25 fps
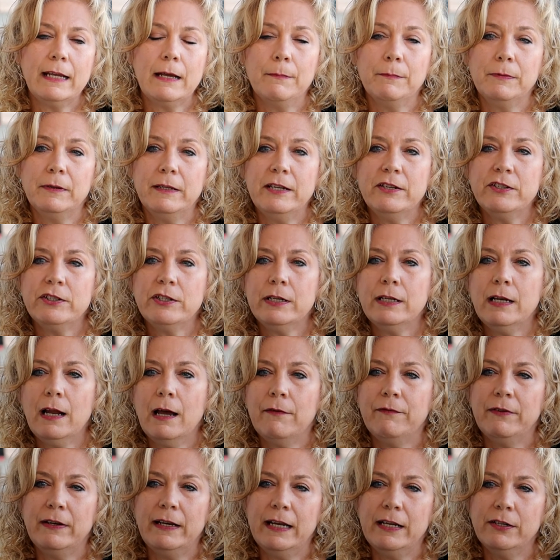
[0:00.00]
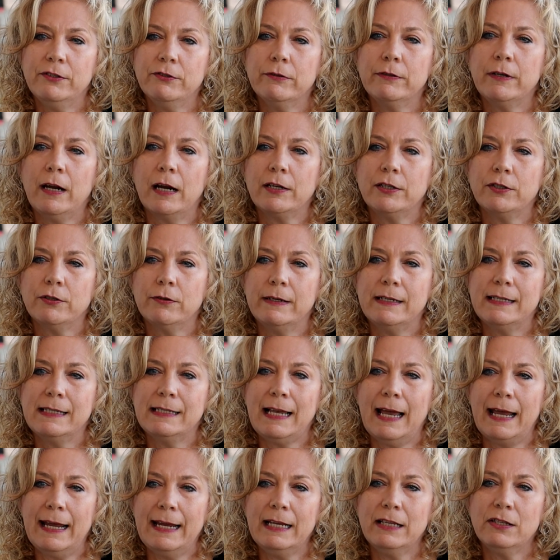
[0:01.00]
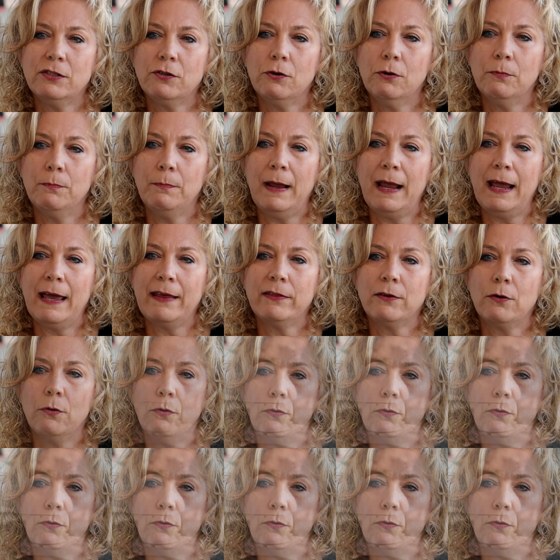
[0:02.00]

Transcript: completion of an introductory science or math